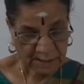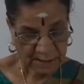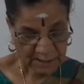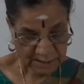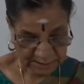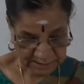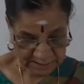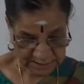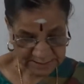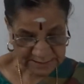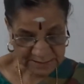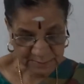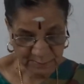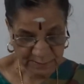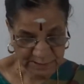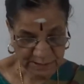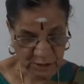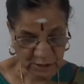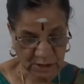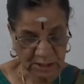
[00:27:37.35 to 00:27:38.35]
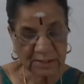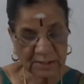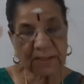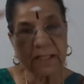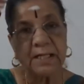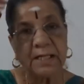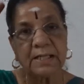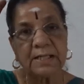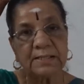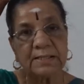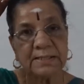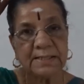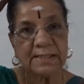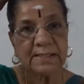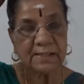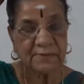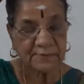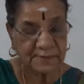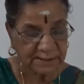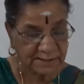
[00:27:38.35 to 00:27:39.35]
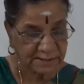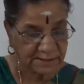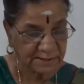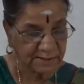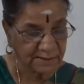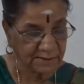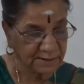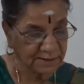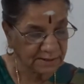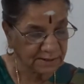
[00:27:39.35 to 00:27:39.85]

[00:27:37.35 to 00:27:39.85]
And this is because they have entered